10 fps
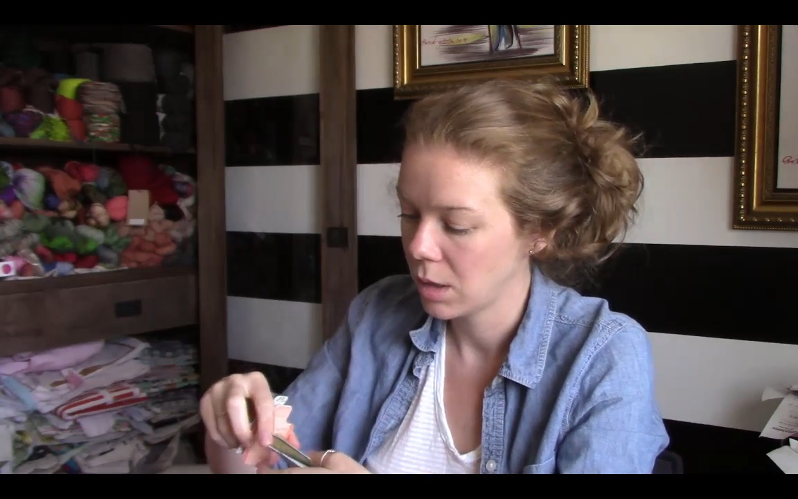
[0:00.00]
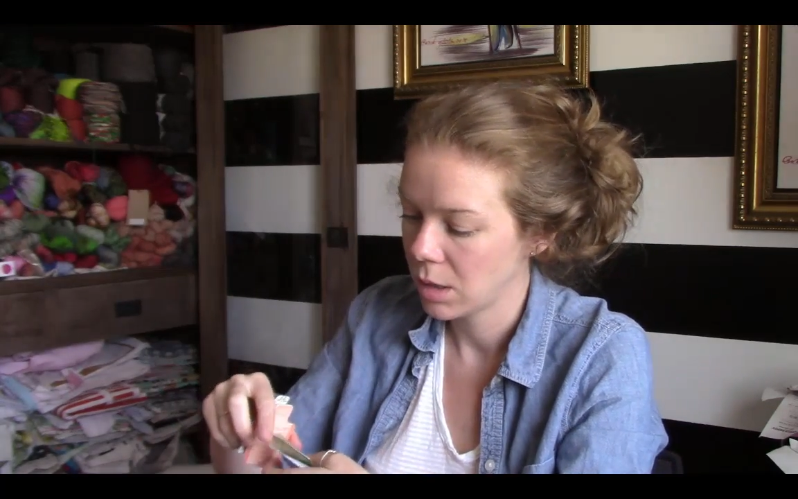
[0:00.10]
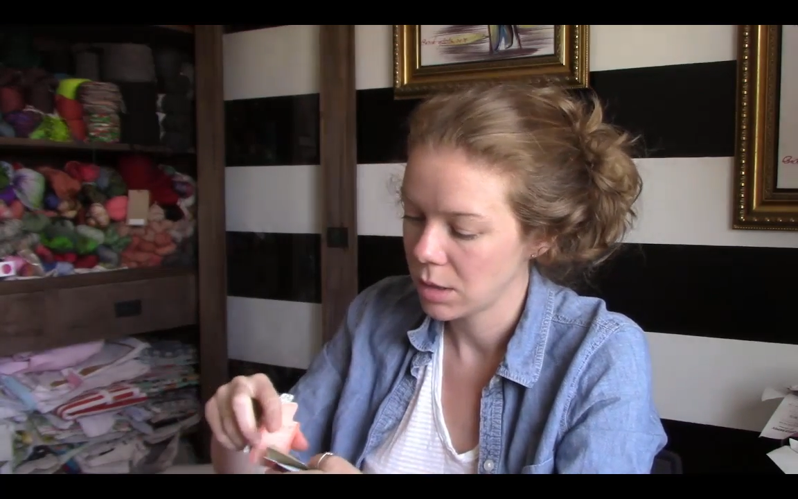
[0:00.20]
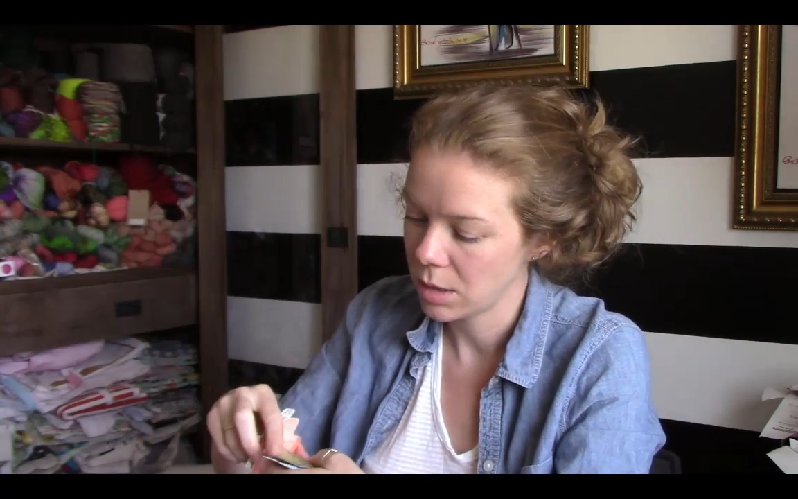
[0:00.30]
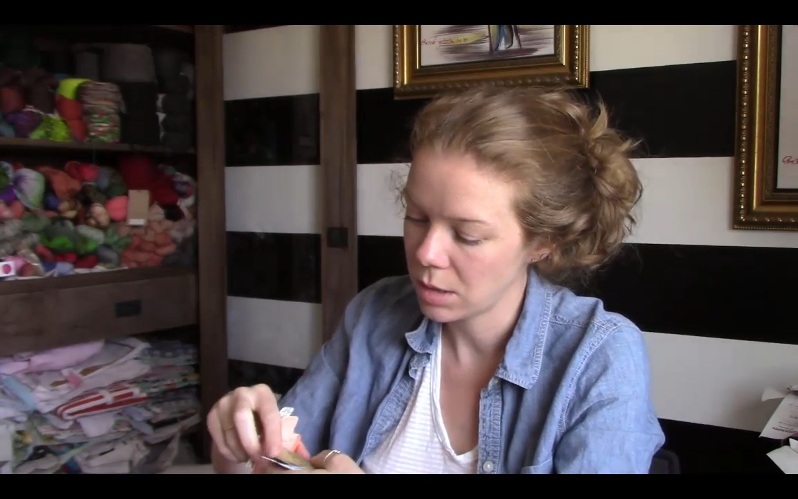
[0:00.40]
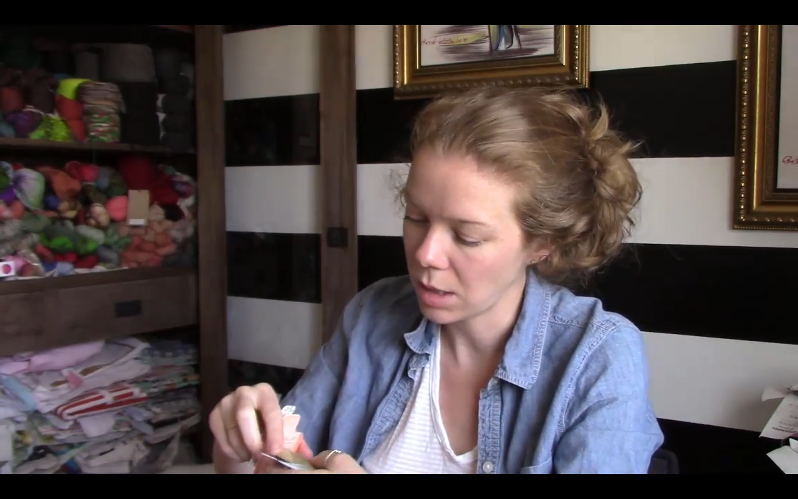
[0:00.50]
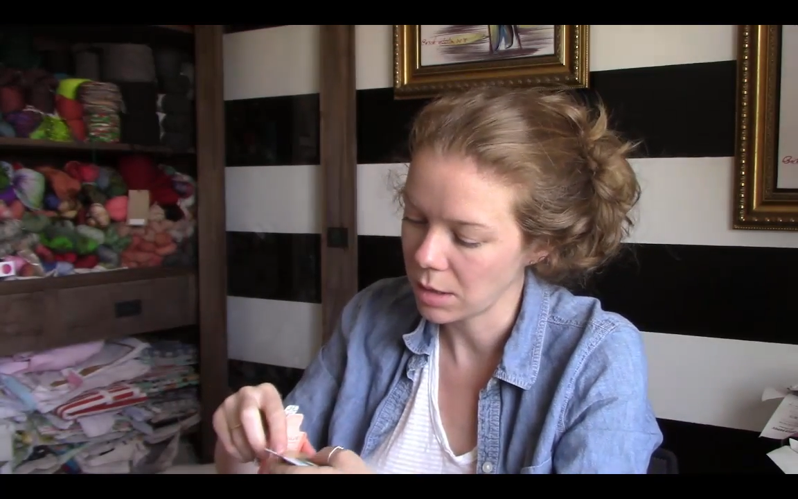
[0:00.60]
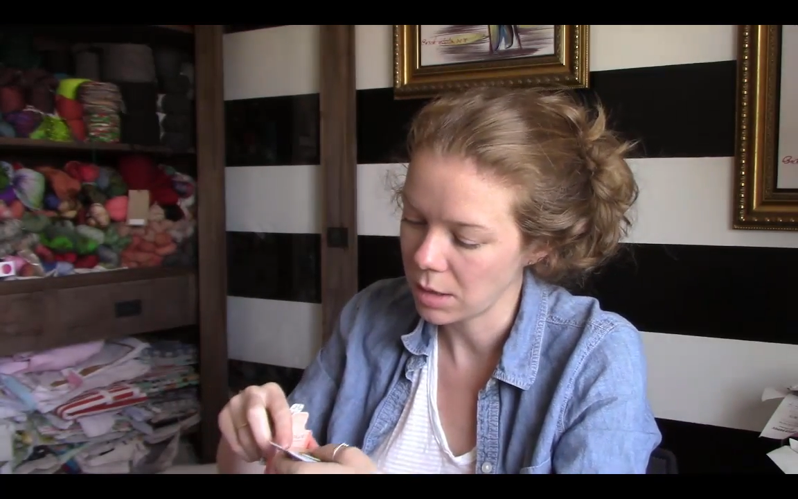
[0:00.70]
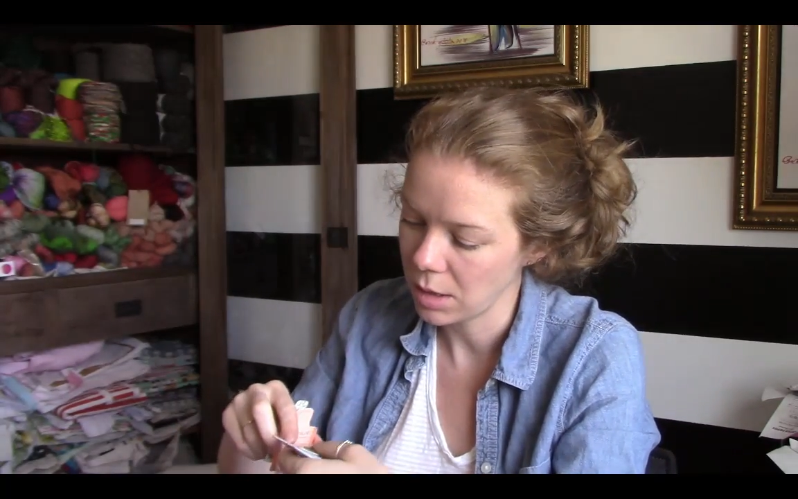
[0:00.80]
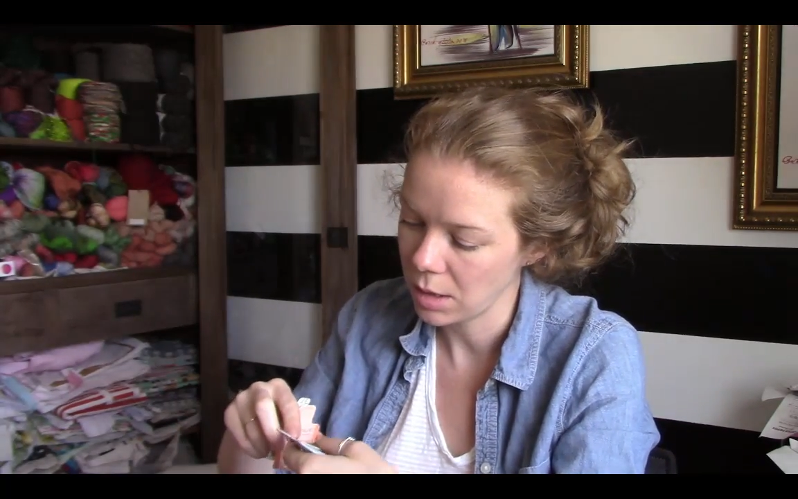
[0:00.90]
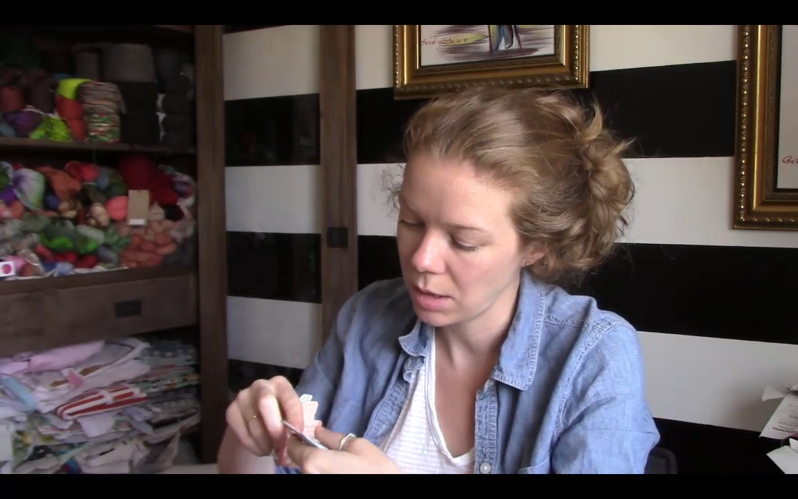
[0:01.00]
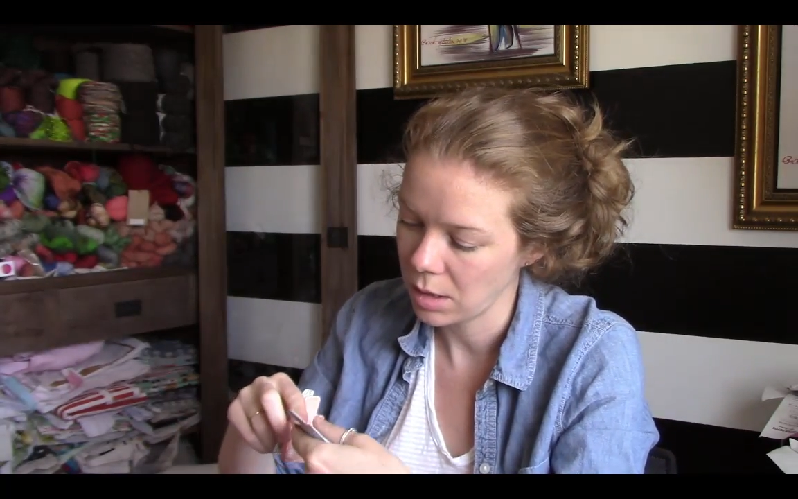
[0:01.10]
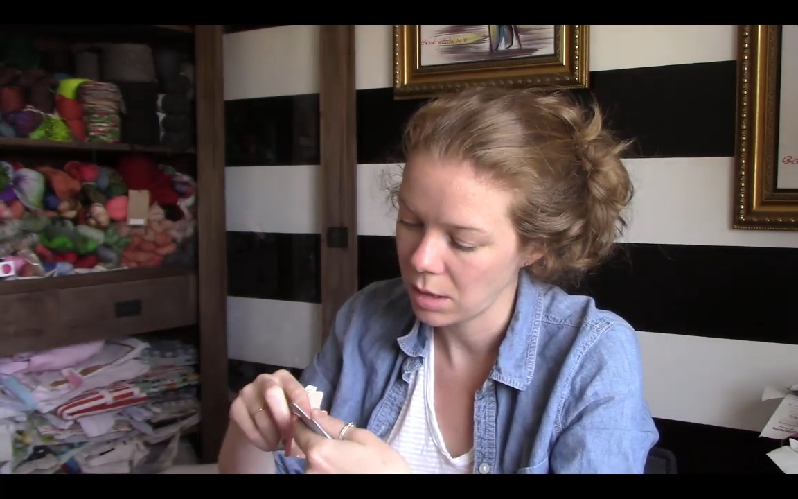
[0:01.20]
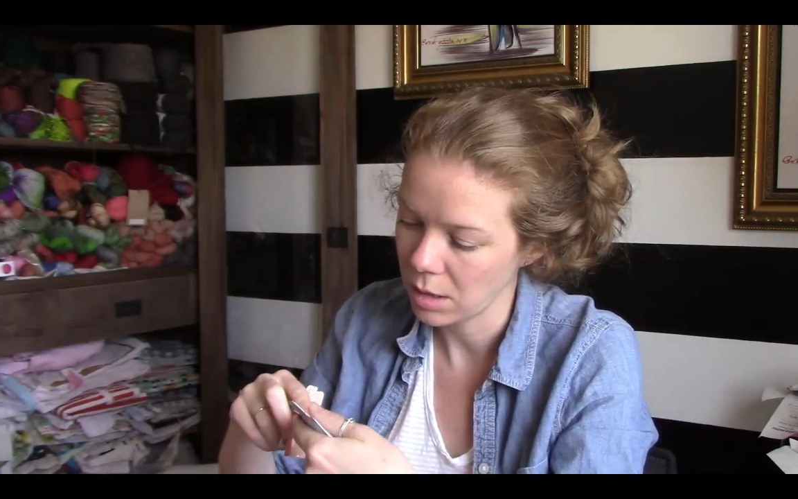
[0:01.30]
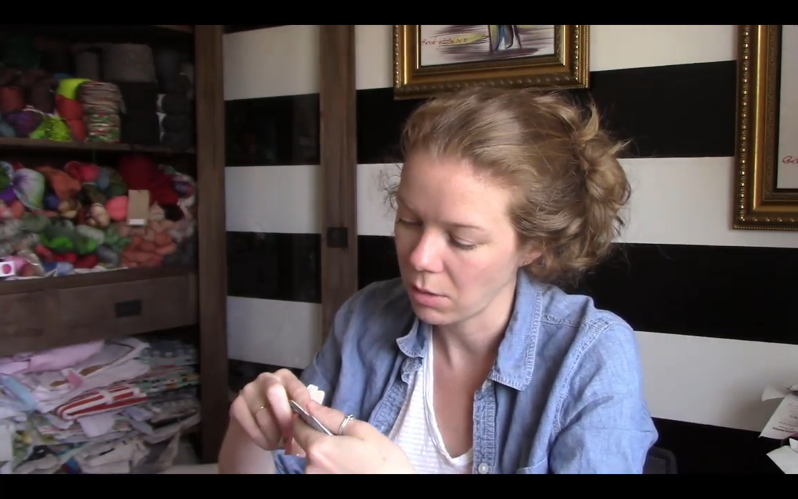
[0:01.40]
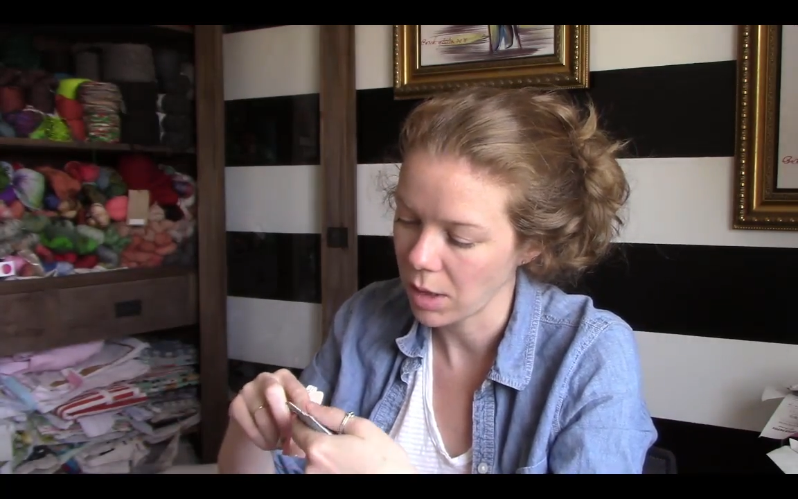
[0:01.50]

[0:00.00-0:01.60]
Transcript: scented. No,